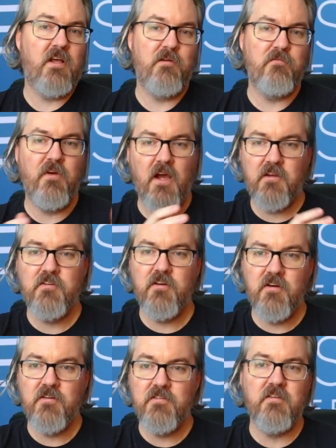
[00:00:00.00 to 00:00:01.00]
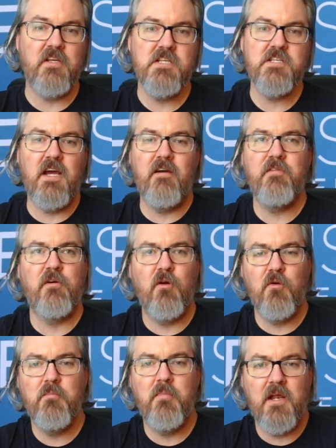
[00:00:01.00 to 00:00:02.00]
and vectors each have their
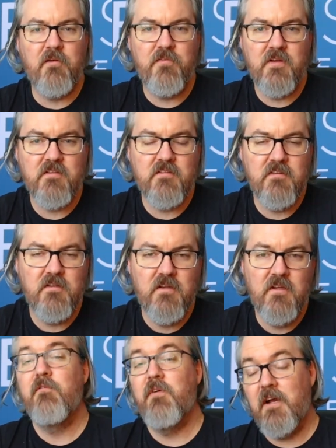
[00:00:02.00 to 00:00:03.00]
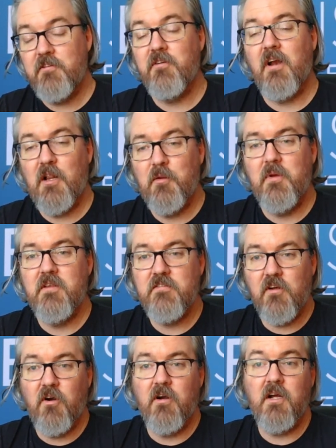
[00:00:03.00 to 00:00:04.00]
own benefits, vector elements
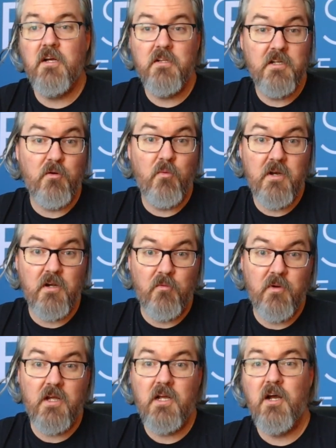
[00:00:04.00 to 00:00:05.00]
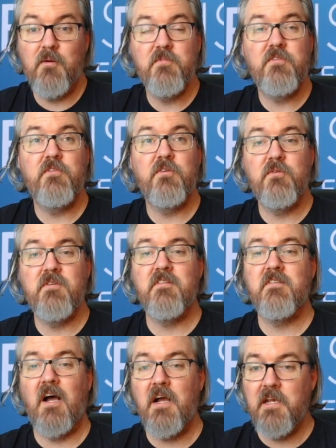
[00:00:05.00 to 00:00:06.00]
are a clear winner when it comes to
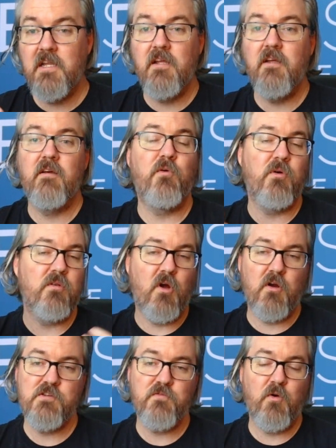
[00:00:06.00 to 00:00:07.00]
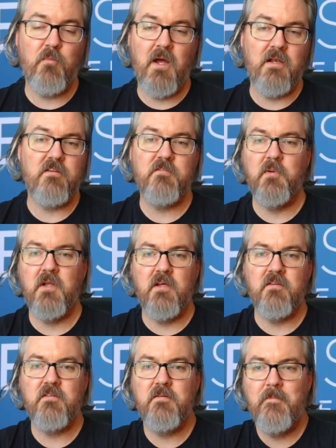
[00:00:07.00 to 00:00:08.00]
designing for large format
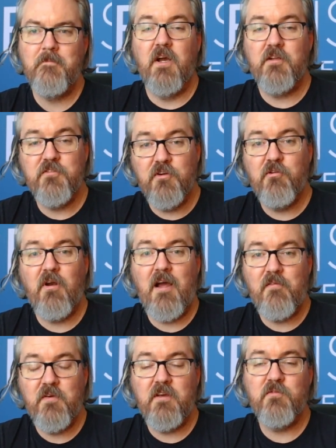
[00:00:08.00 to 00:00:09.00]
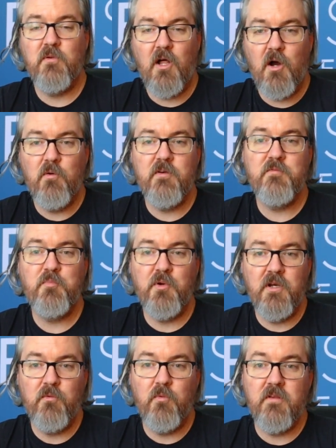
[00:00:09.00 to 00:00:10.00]
displays. Vector graphics will always
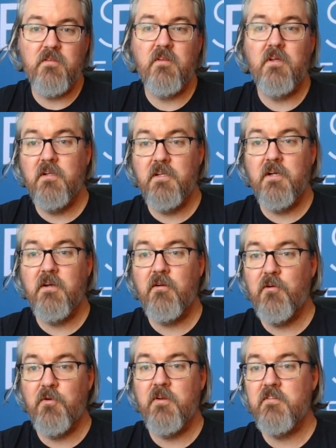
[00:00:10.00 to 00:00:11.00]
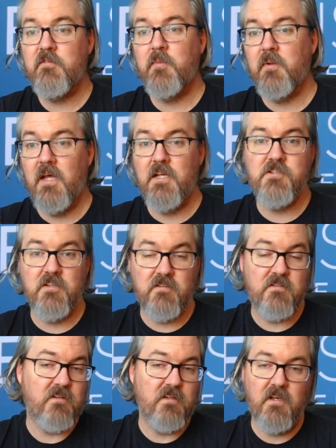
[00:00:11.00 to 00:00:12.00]
print with clear, crisp
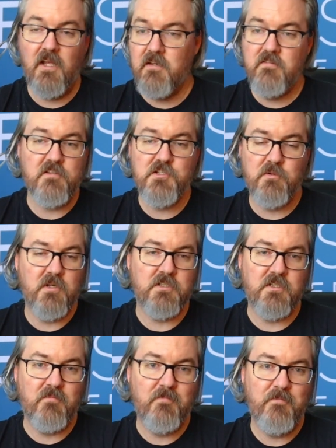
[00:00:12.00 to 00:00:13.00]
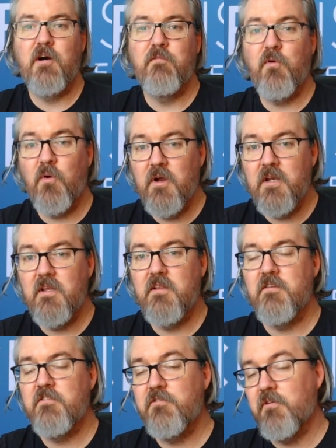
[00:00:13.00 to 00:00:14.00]
edges in any situation. Avoid
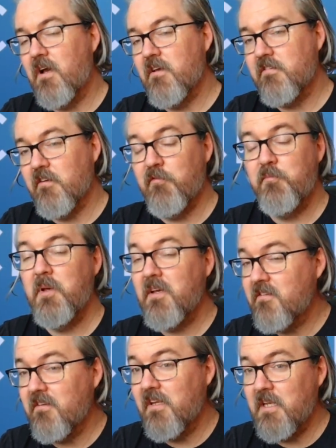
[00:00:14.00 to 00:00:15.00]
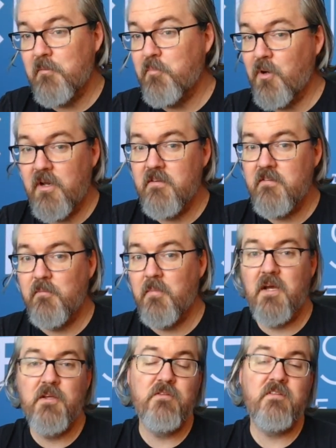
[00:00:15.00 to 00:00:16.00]
the stress of pixelated prints
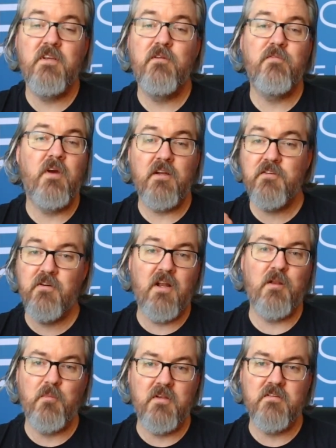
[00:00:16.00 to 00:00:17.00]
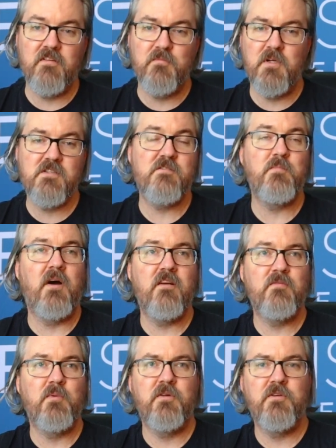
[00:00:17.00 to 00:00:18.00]
by using vector elements as much as
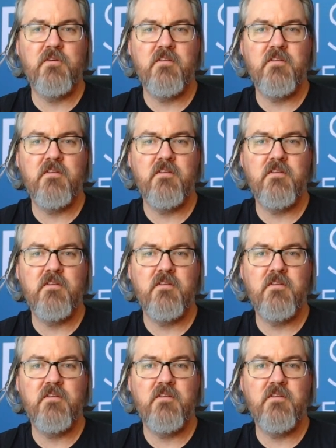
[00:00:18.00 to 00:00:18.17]
possible in your